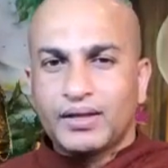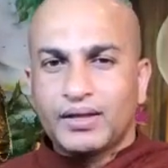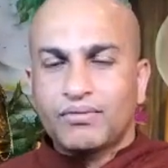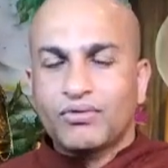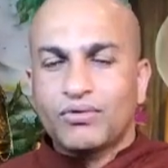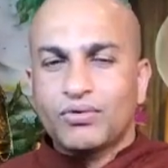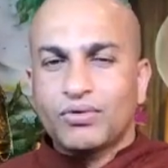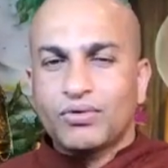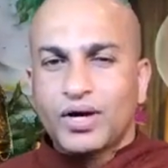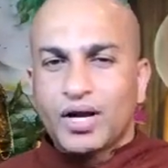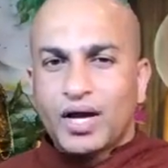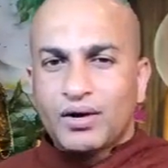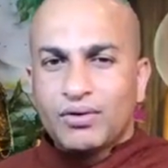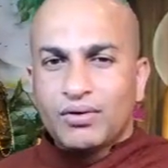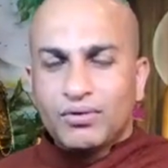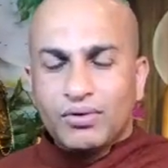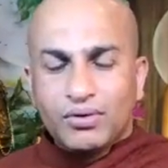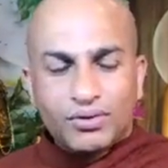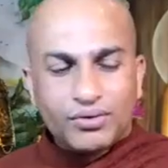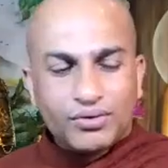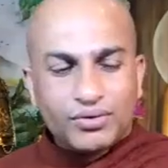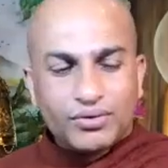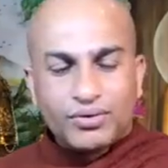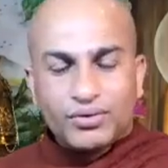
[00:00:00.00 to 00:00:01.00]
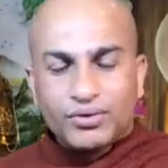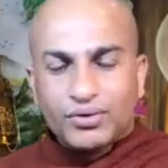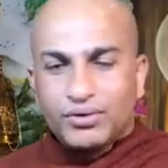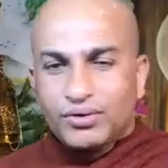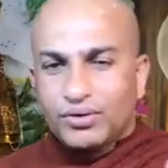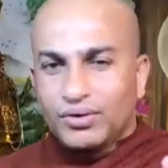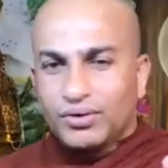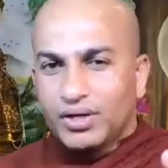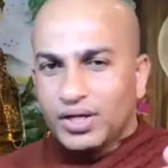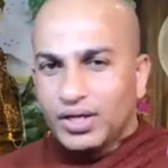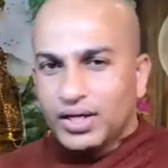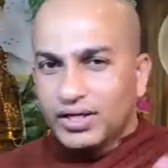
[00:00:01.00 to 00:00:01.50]
So now
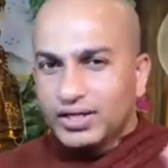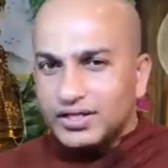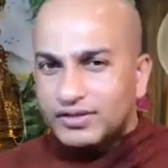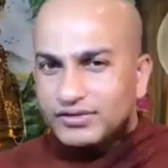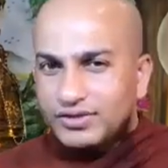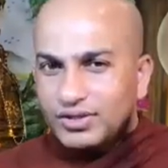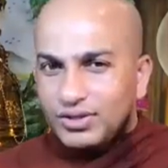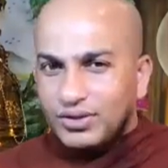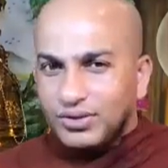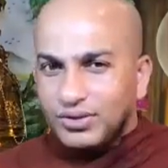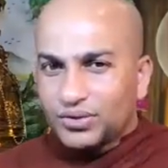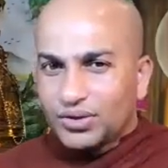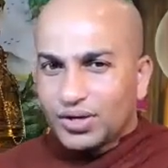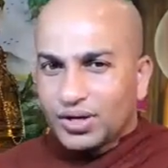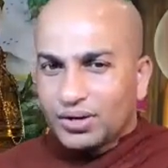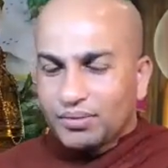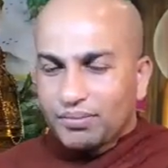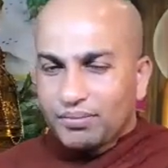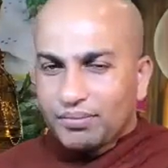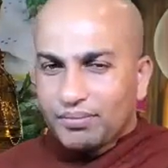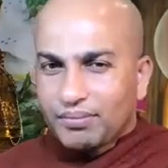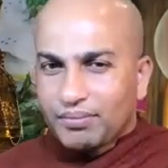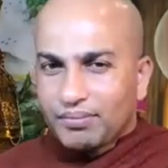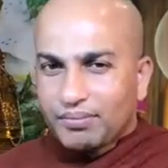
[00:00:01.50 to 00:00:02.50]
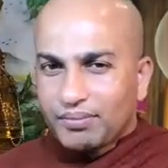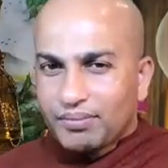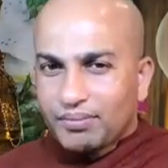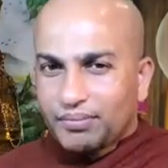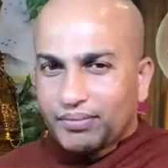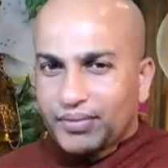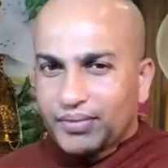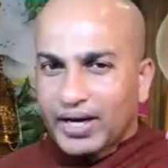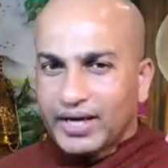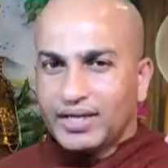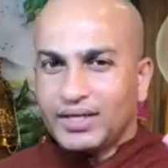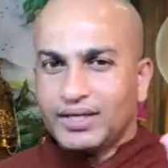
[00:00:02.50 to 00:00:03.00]
it is in your
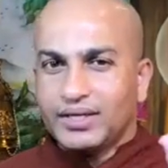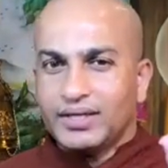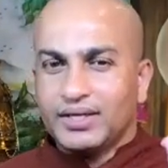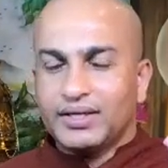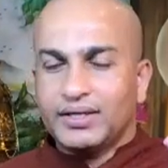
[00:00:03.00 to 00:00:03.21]
mind.